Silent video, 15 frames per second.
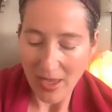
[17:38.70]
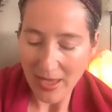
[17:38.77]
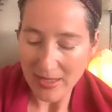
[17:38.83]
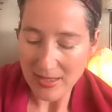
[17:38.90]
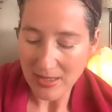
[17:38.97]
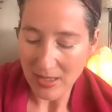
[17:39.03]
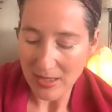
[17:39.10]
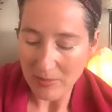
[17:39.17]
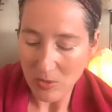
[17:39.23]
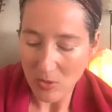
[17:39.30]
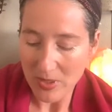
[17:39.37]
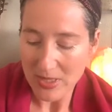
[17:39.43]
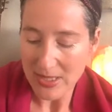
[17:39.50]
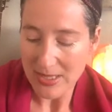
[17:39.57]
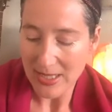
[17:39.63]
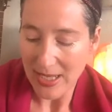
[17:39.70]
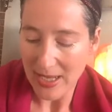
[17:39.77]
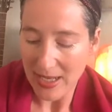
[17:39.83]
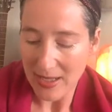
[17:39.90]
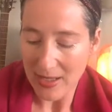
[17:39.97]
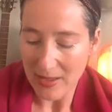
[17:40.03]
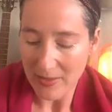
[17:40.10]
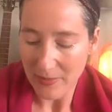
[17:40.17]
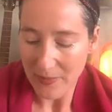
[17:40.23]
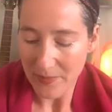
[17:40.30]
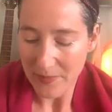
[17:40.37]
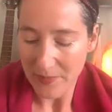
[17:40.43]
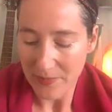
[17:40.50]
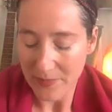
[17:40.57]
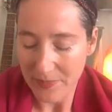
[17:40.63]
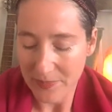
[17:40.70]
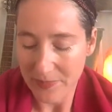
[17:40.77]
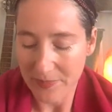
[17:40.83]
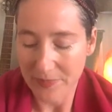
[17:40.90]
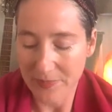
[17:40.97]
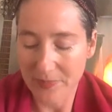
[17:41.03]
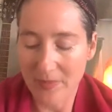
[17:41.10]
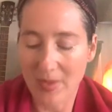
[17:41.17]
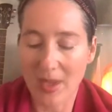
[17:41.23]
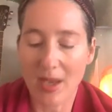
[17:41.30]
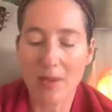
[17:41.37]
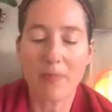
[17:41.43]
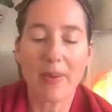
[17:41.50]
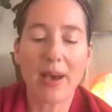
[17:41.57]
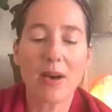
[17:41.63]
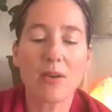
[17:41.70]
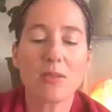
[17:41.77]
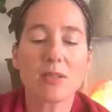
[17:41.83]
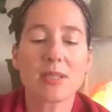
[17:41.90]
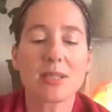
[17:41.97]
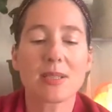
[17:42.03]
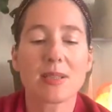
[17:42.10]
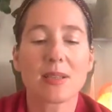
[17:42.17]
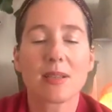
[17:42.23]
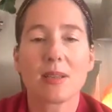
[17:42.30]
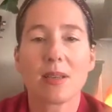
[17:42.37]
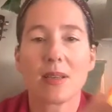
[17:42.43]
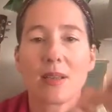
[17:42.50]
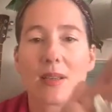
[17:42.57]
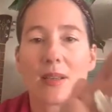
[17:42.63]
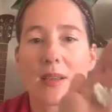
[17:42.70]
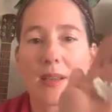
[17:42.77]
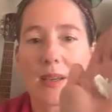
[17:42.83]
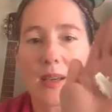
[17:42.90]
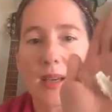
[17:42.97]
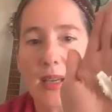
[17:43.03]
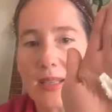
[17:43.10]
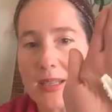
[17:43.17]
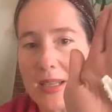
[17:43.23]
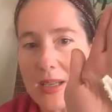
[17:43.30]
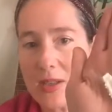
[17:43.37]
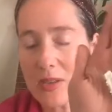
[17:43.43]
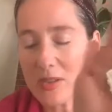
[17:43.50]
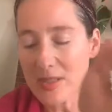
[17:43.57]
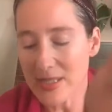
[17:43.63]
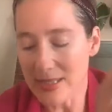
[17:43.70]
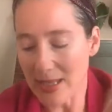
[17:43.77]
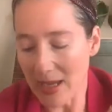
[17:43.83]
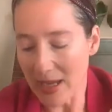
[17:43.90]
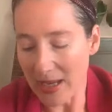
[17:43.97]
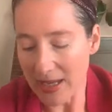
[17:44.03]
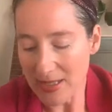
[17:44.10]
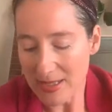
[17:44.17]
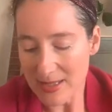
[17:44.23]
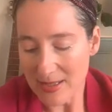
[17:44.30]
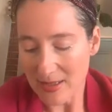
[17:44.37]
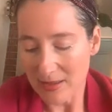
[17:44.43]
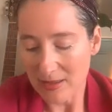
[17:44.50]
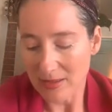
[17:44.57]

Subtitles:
And I'm going to take about a nickel size